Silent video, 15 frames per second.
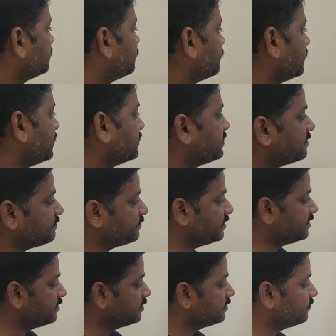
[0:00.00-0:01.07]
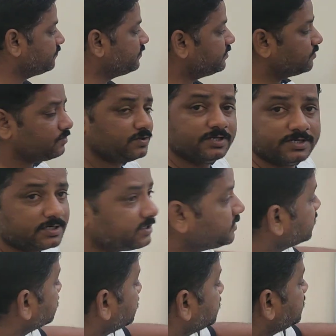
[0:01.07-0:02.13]
So for example, we know
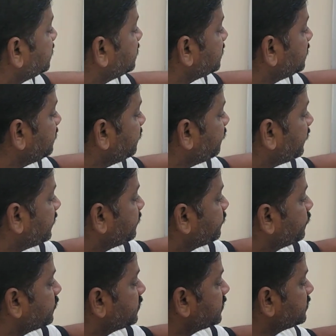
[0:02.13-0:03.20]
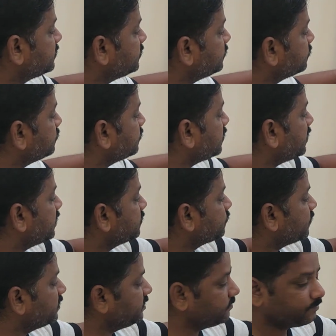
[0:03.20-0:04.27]
here that if I put a 0 at
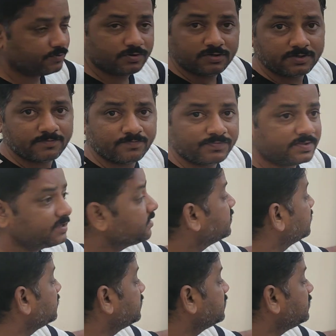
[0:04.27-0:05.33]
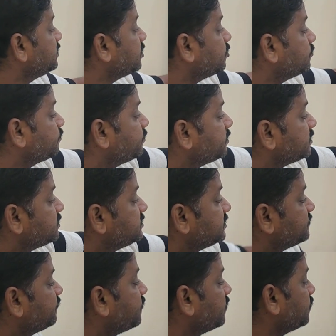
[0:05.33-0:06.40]
one input, the output is
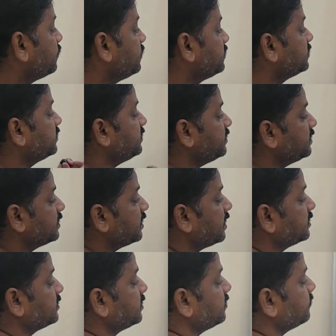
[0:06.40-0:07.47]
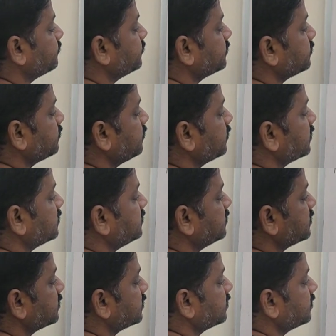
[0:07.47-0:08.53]
just following the other input. Look at
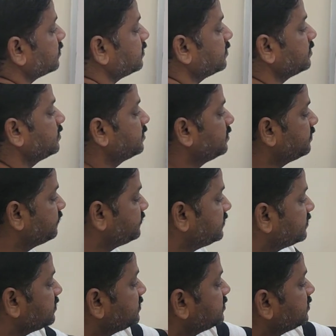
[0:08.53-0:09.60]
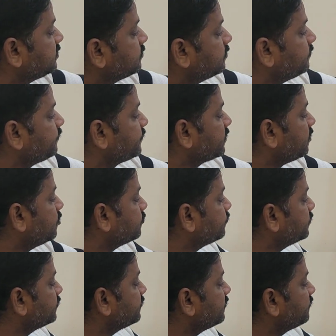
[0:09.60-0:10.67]
this. If this is 0,
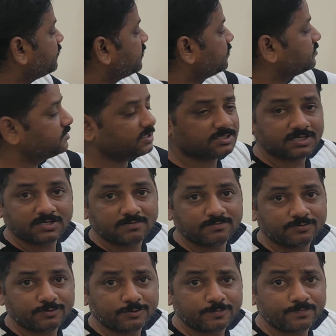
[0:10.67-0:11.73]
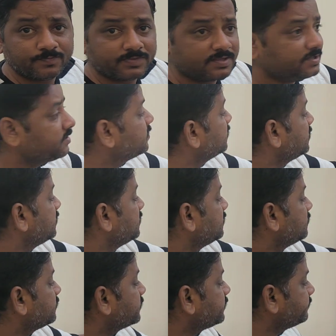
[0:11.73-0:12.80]
output will follow the other input.
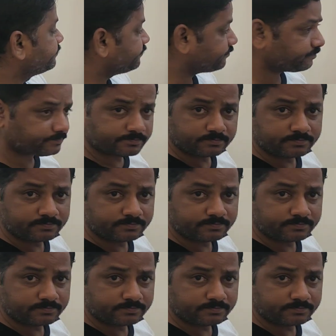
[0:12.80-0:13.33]
Okay.